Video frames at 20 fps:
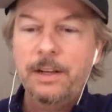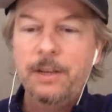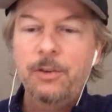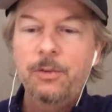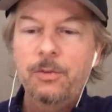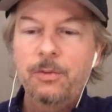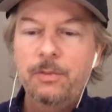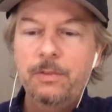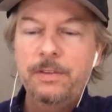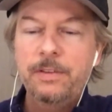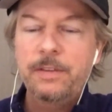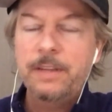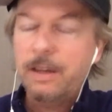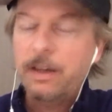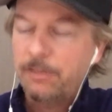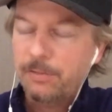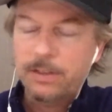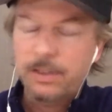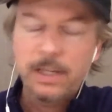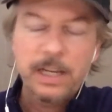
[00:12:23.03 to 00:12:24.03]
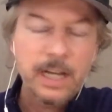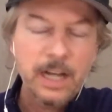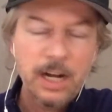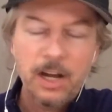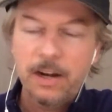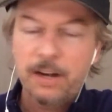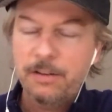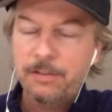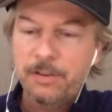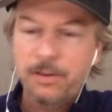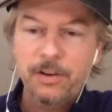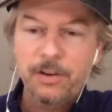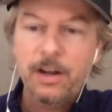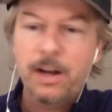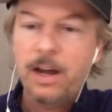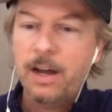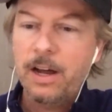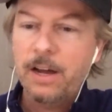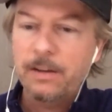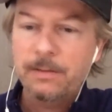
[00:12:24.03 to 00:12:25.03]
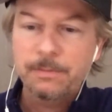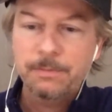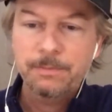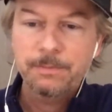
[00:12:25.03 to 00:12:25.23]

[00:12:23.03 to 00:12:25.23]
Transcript: and you definitely cannot if you're a guy.